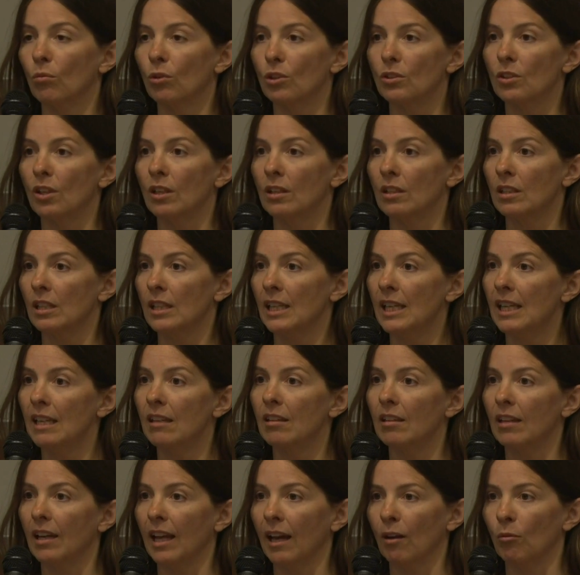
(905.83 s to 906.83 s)
what's
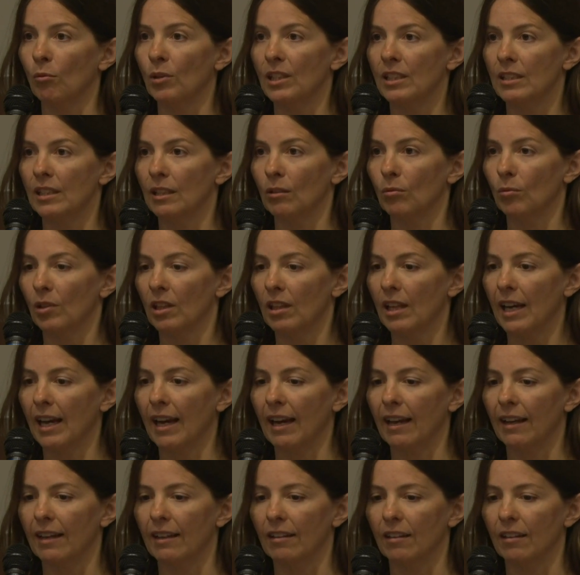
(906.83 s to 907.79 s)
underneath and how we deal with that.